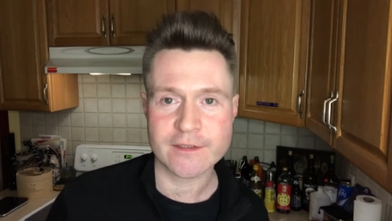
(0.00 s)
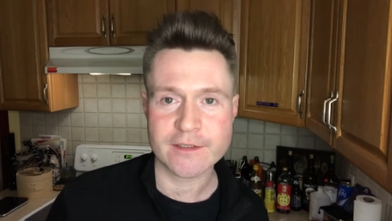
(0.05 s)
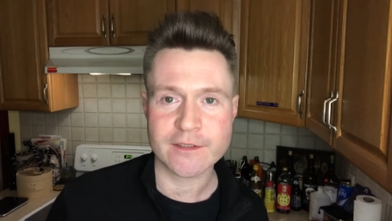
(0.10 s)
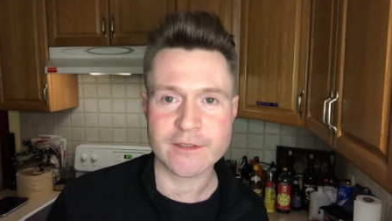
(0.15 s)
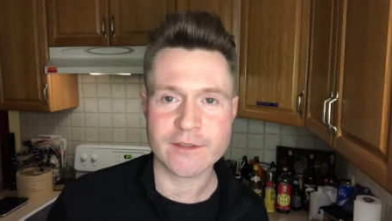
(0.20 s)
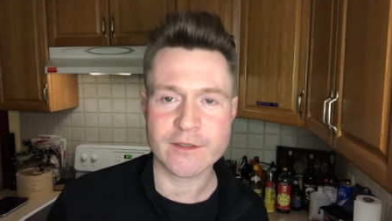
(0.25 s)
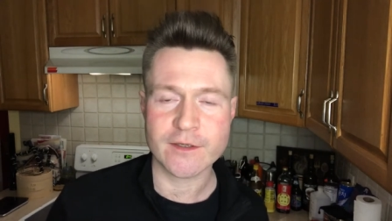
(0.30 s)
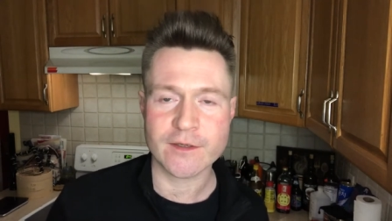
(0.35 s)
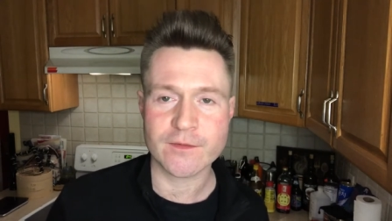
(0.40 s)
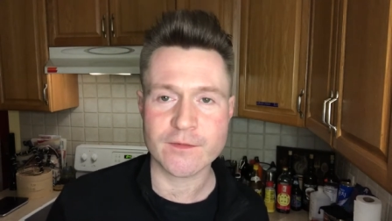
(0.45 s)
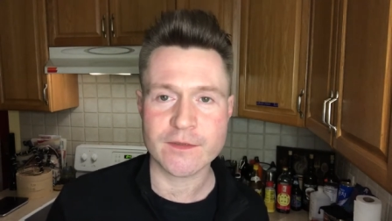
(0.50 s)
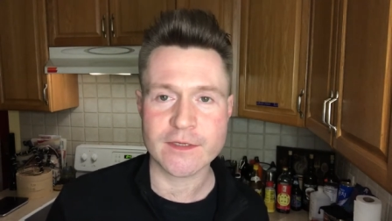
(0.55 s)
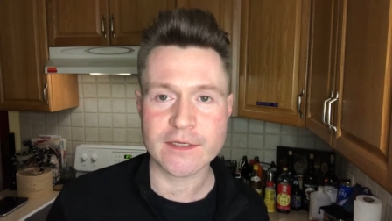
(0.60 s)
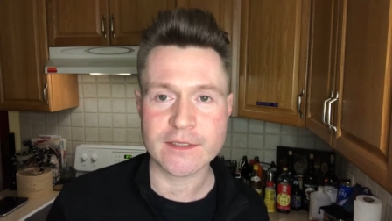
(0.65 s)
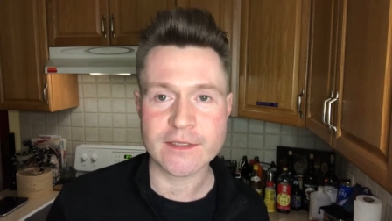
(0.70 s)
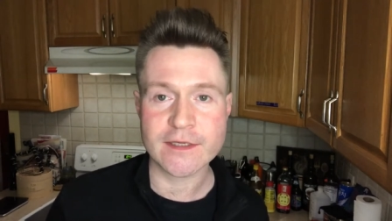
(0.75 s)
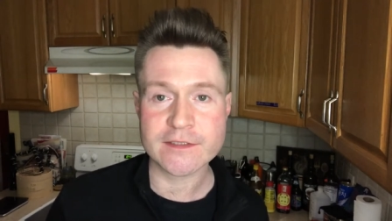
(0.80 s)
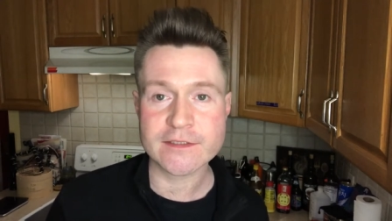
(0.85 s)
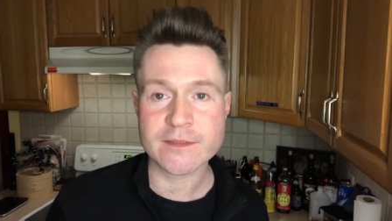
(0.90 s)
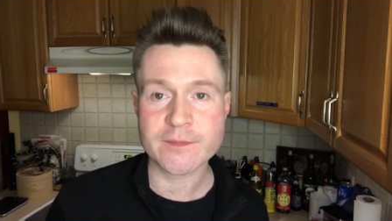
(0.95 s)
you know,
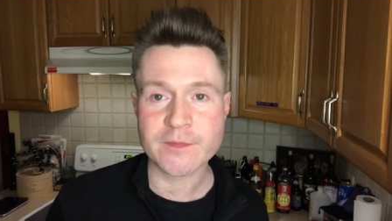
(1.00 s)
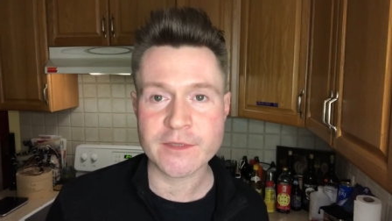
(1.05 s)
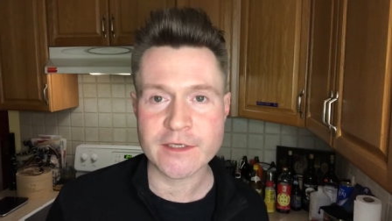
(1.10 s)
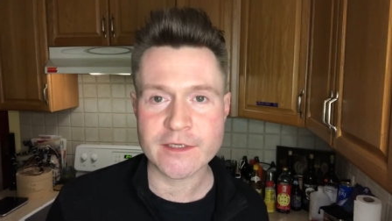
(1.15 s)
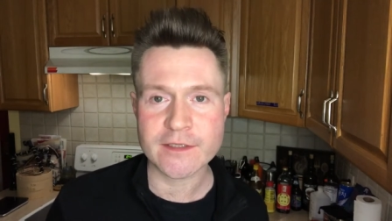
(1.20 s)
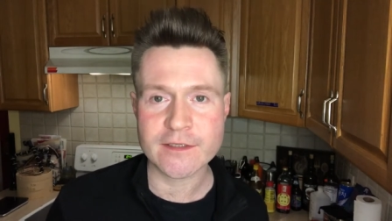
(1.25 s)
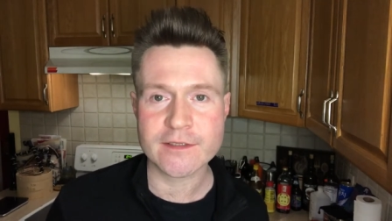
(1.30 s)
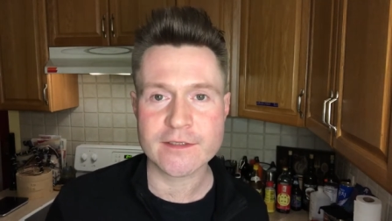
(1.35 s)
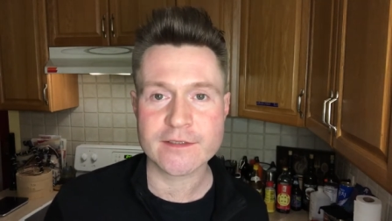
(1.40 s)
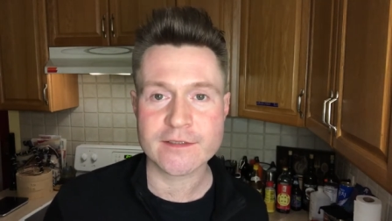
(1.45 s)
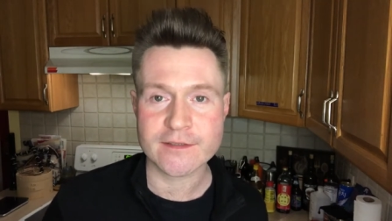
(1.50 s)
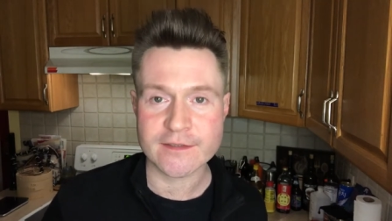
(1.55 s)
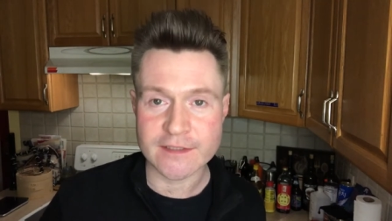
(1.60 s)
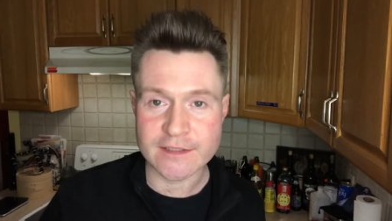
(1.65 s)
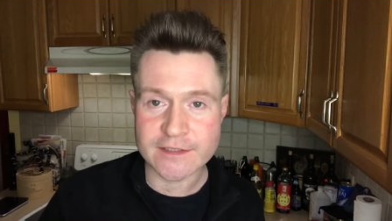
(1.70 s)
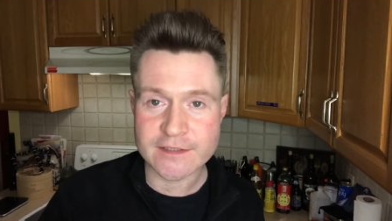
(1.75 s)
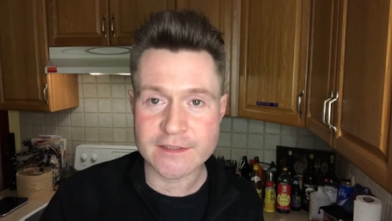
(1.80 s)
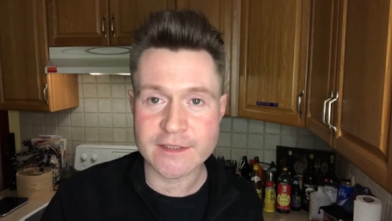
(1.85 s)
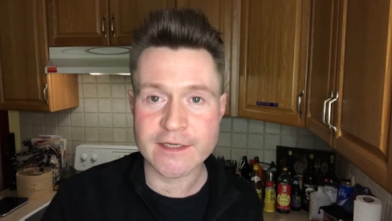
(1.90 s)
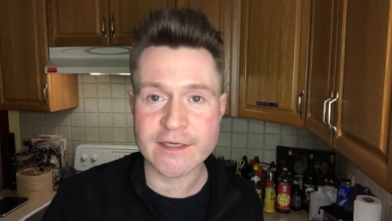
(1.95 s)
it doesn't mean the
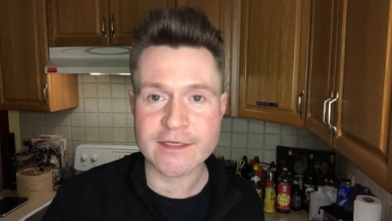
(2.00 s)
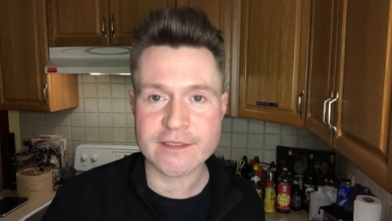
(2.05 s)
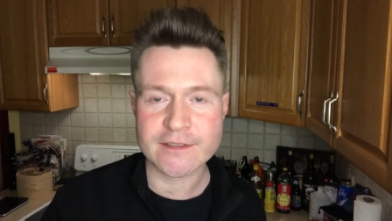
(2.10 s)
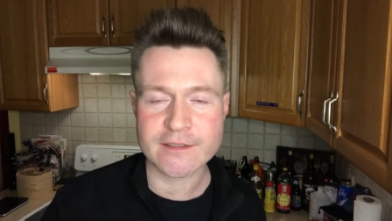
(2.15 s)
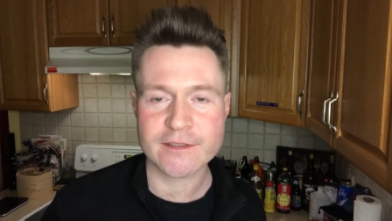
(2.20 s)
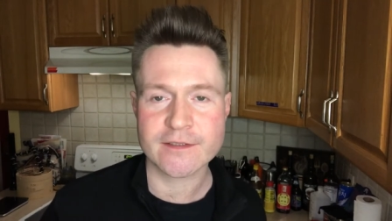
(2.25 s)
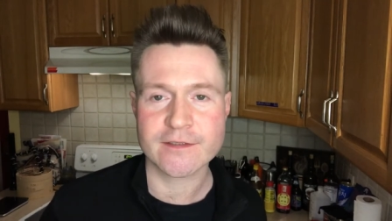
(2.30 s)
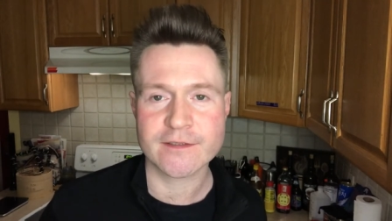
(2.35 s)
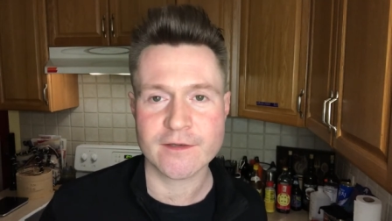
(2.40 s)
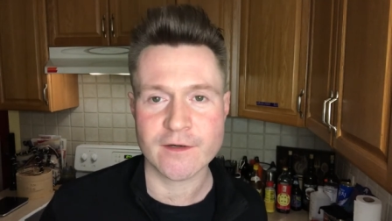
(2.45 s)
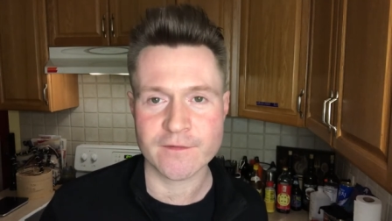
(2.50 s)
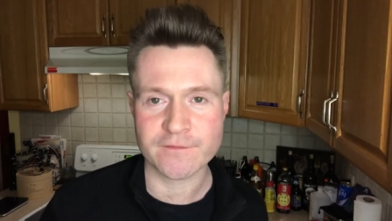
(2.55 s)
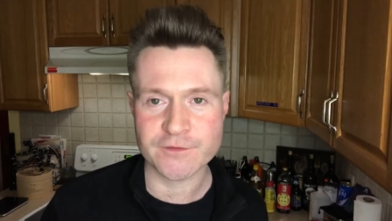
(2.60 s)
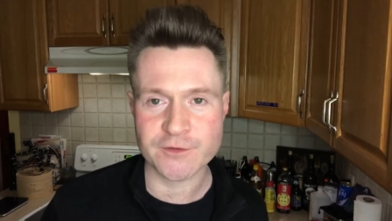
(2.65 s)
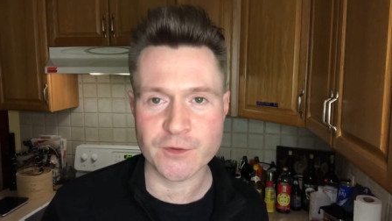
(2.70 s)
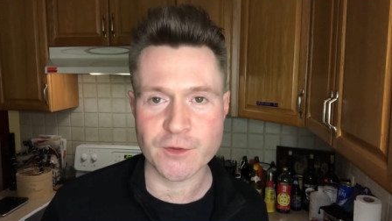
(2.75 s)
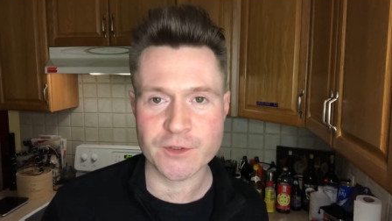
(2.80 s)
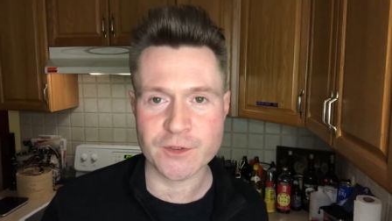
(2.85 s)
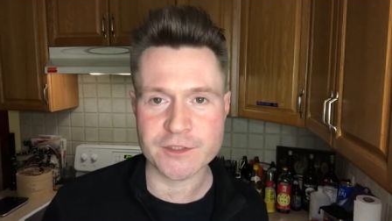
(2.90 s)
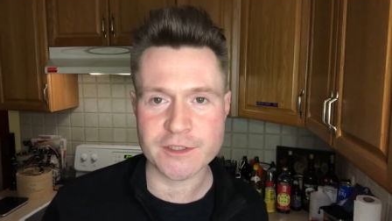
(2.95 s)
state of
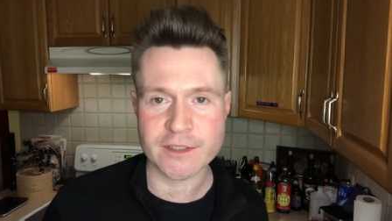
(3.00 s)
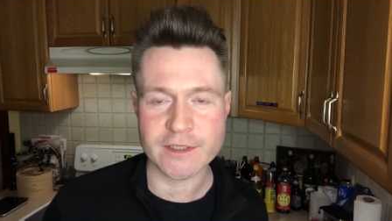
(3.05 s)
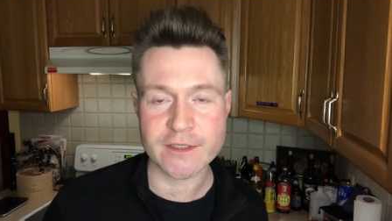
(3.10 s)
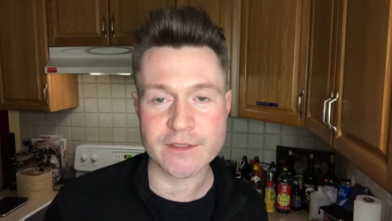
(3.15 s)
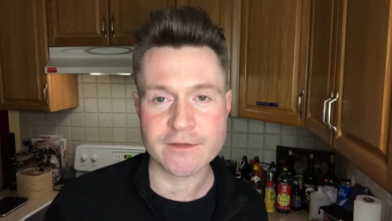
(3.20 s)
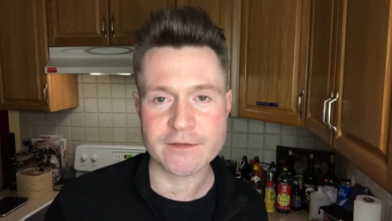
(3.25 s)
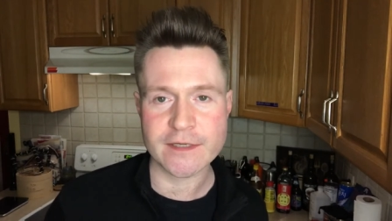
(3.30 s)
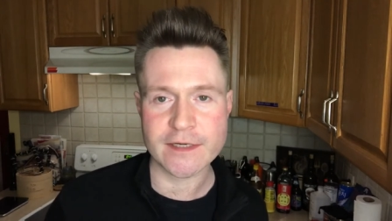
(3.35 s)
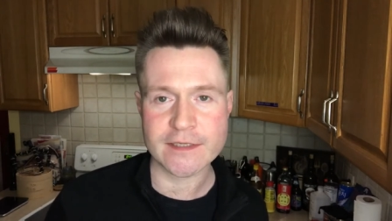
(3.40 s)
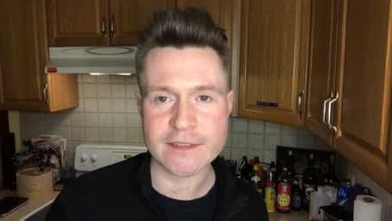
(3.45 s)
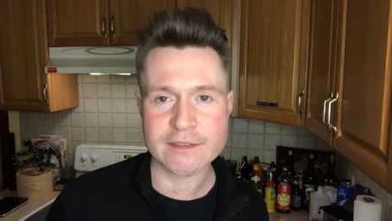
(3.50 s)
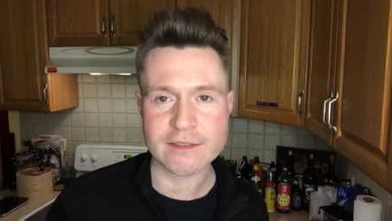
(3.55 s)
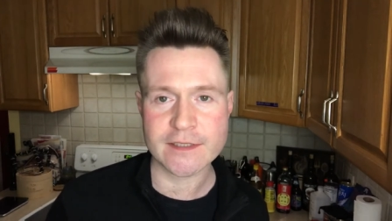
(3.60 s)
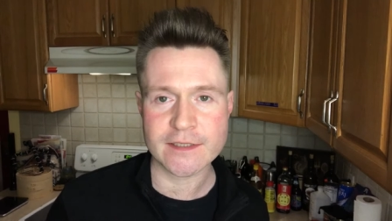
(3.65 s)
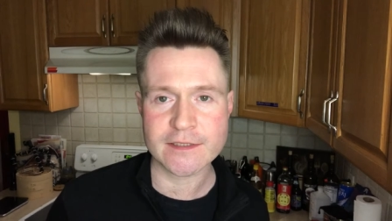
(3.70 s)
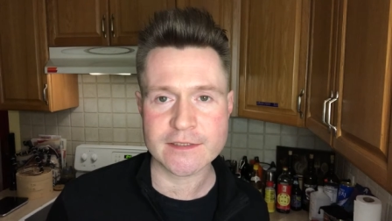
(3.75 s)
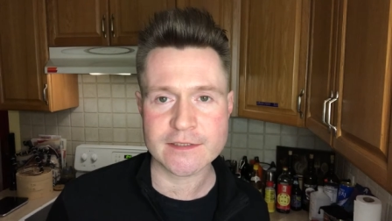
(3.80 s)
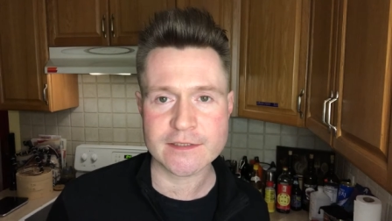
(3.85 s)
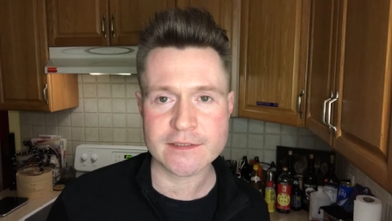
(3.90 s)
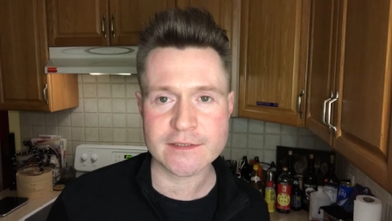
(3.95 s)
Georgia in the United
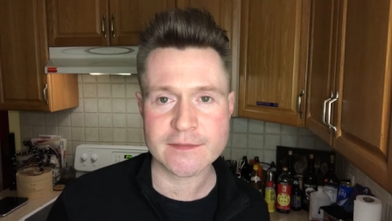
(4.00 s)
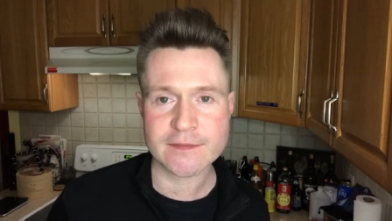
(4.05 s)
States.